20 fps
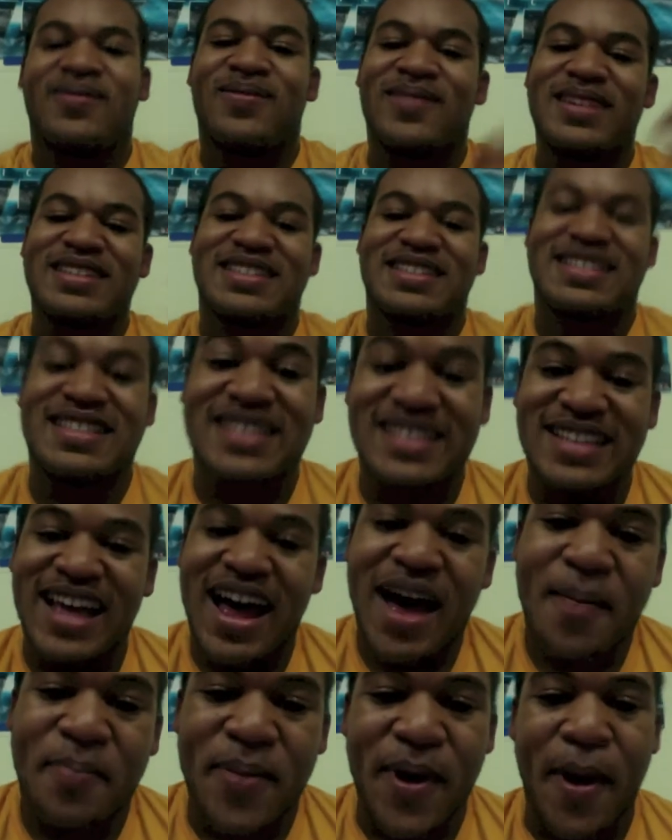What's
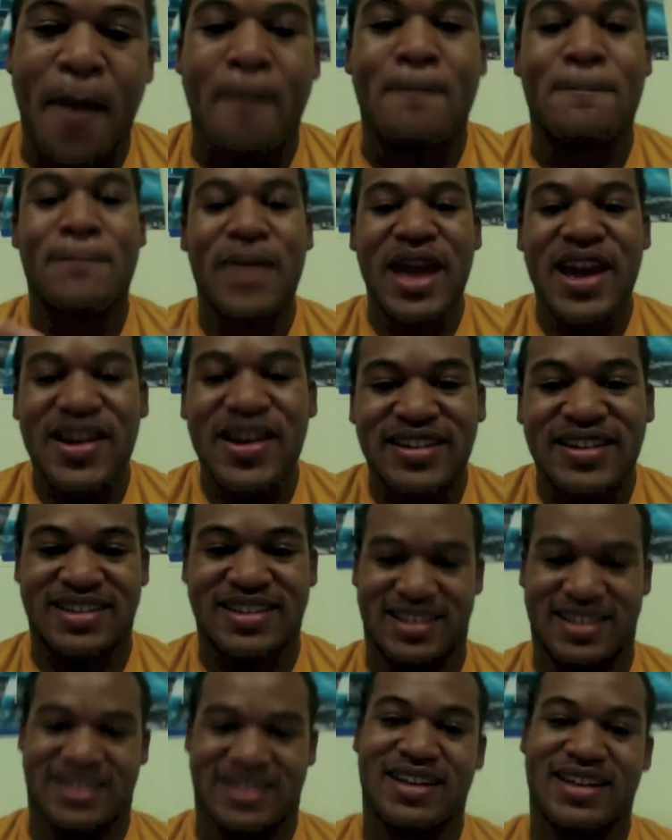up,
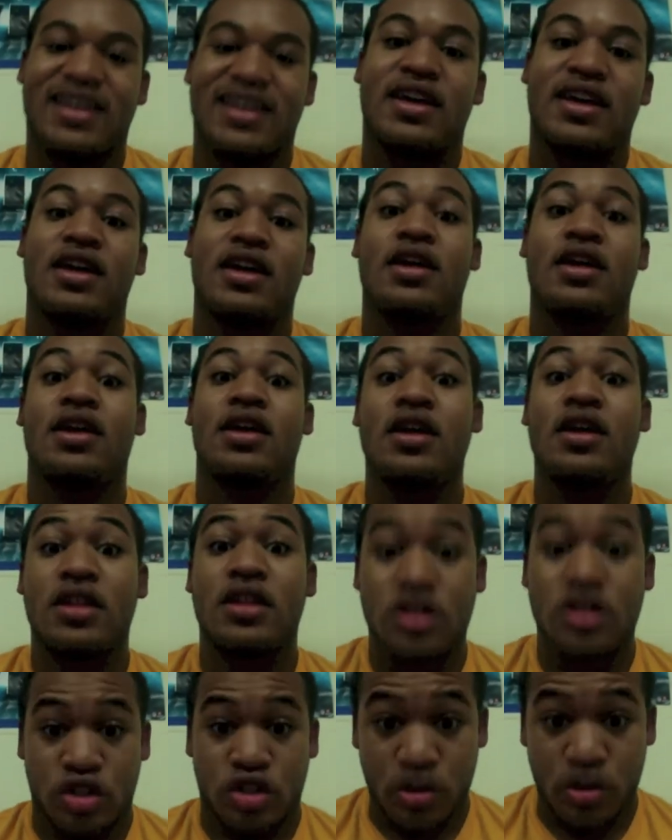America? It
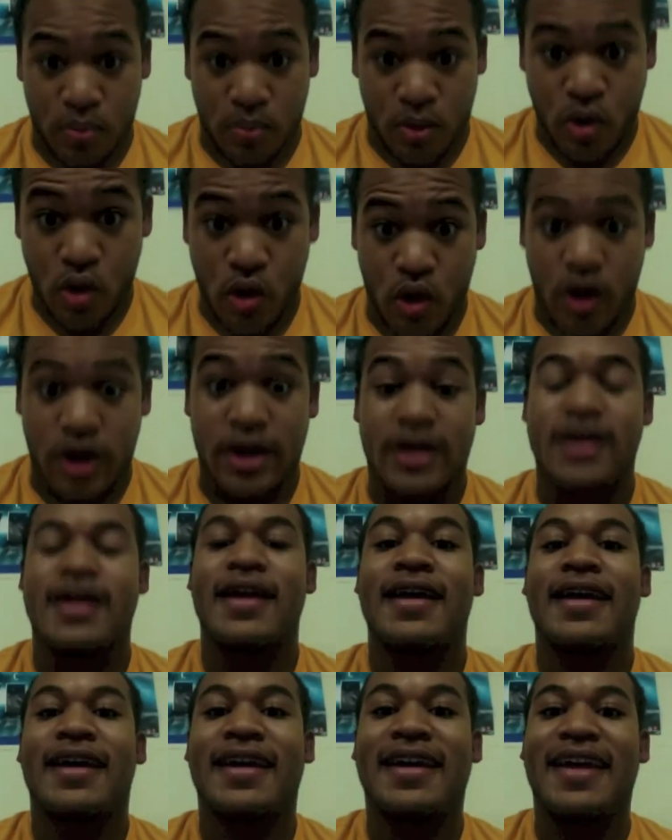is your boy,
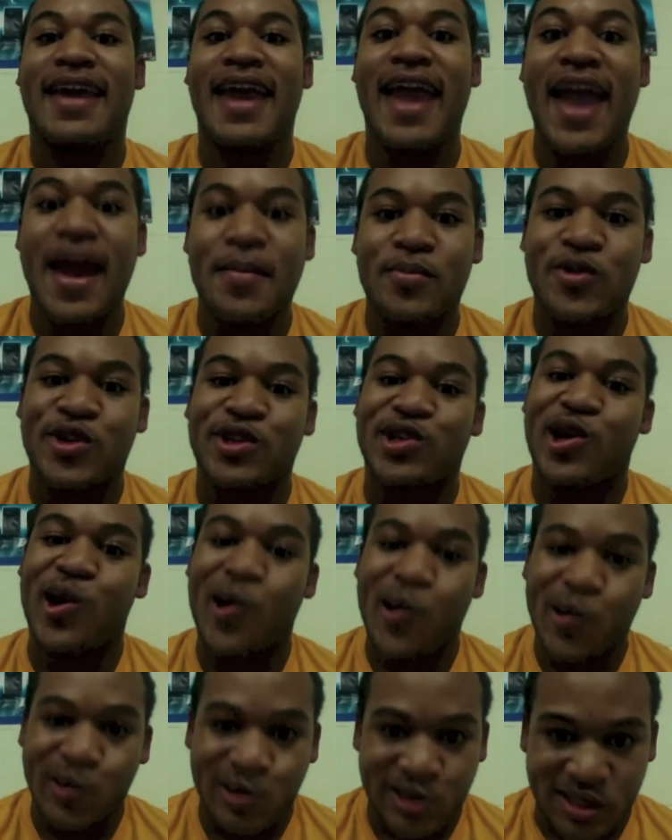Cameron
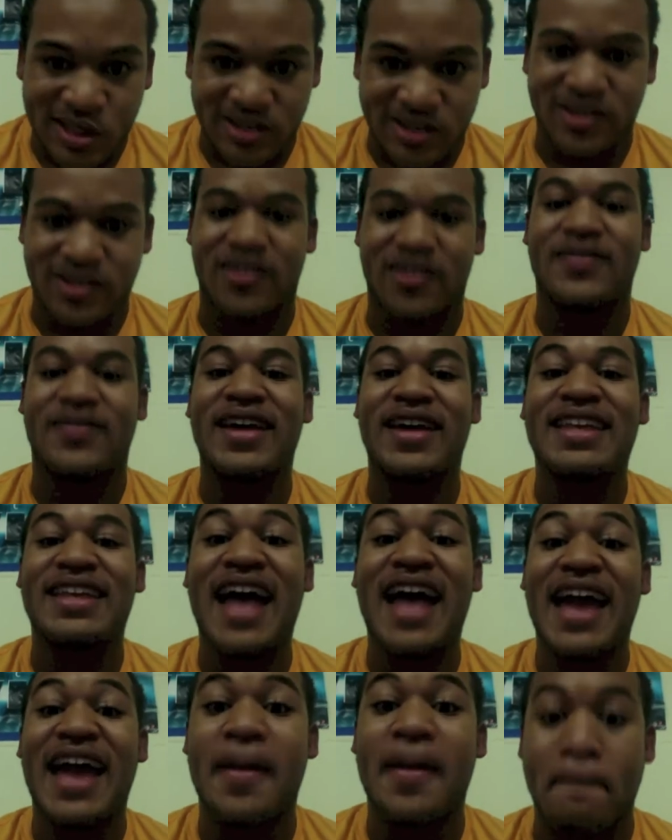Holzendorf, and
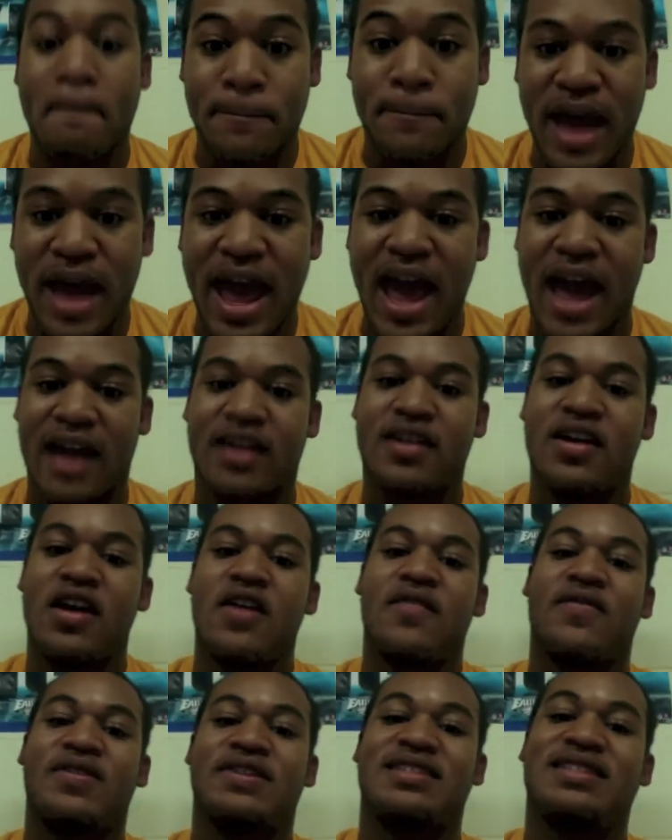I am back
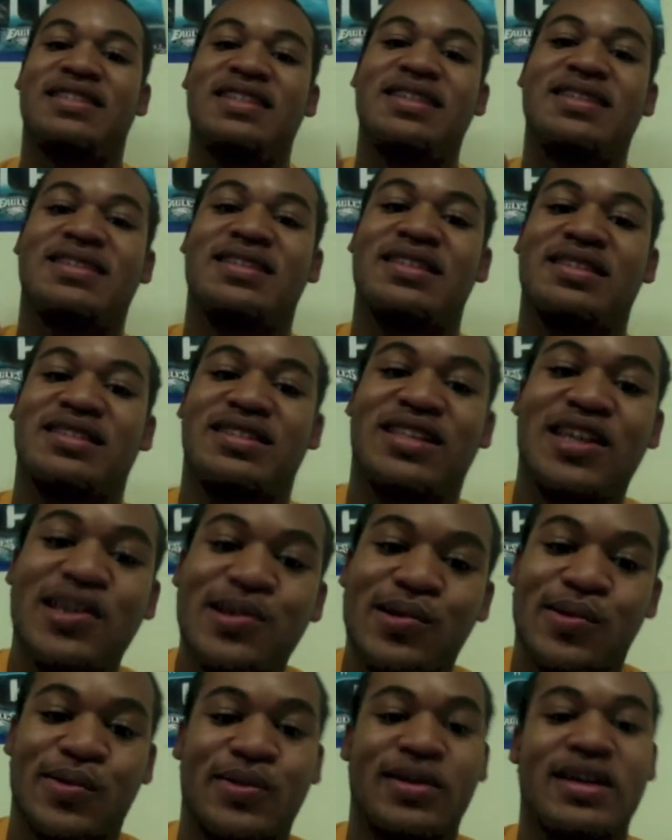for season
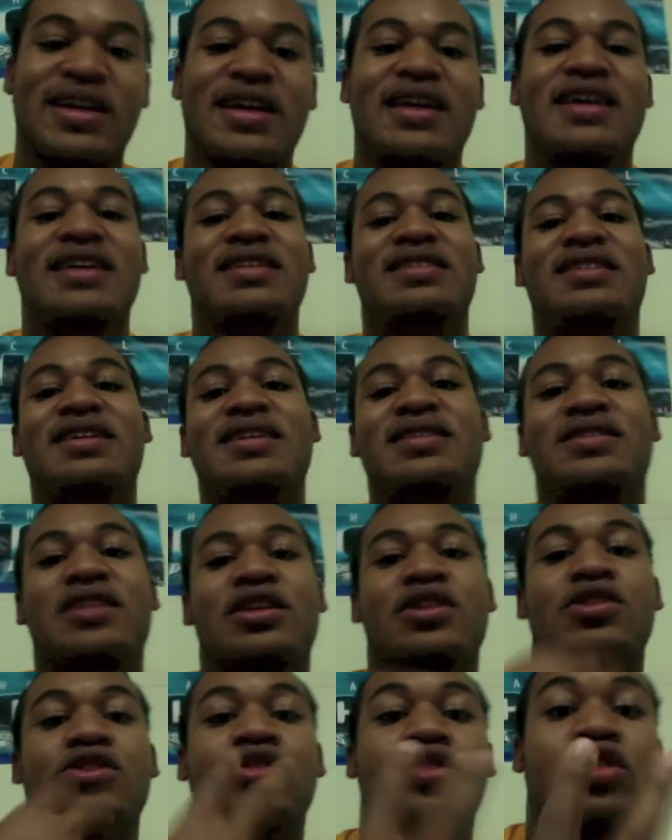two,
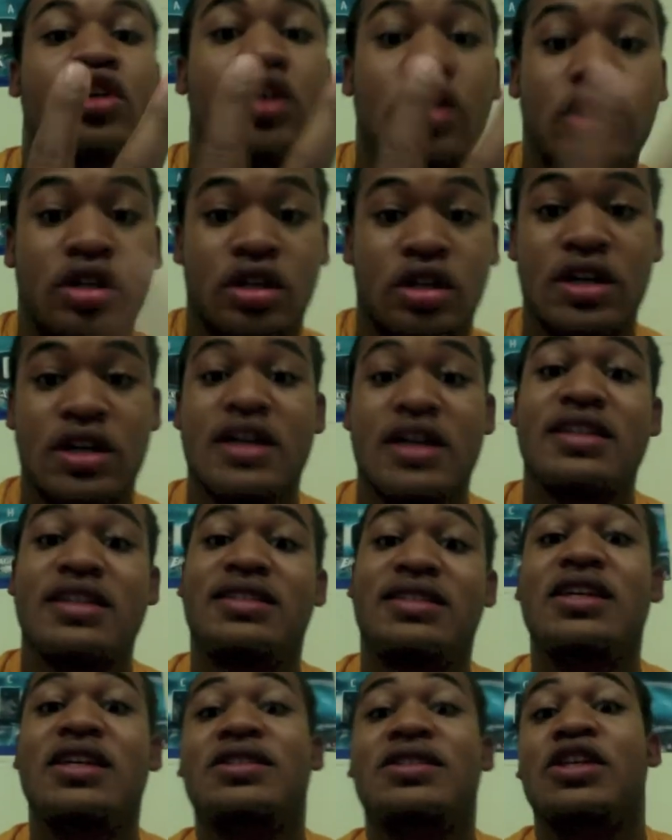season deux,
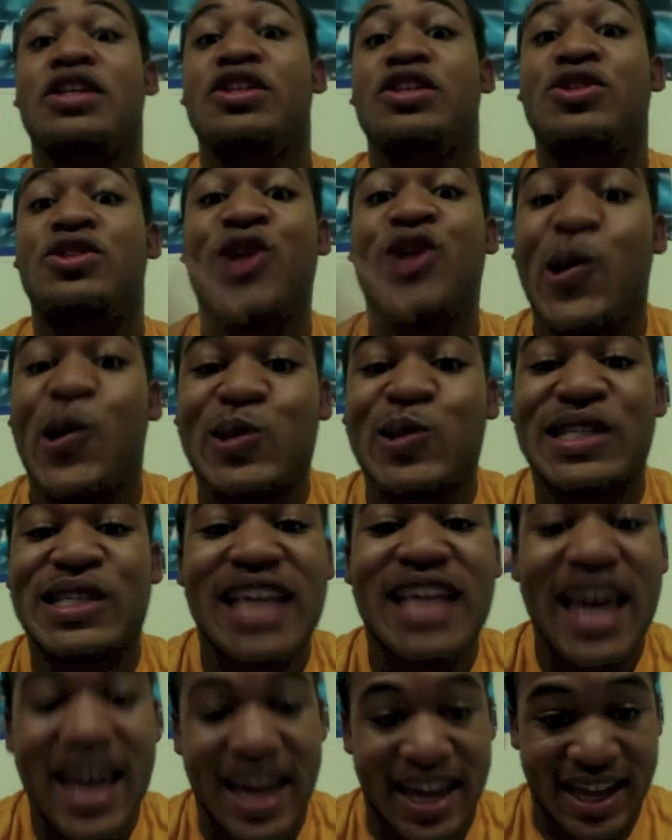season
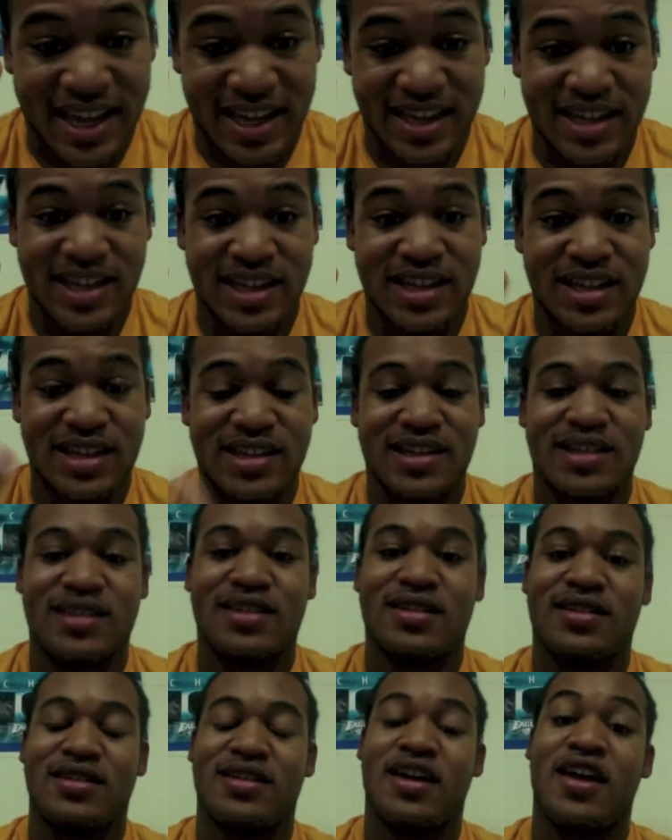doce.
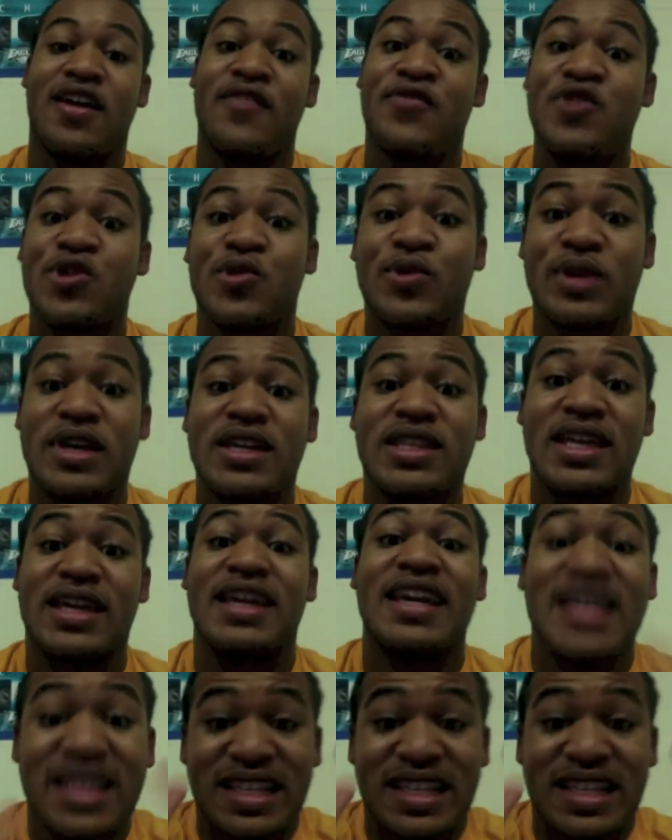If you don't get it, it is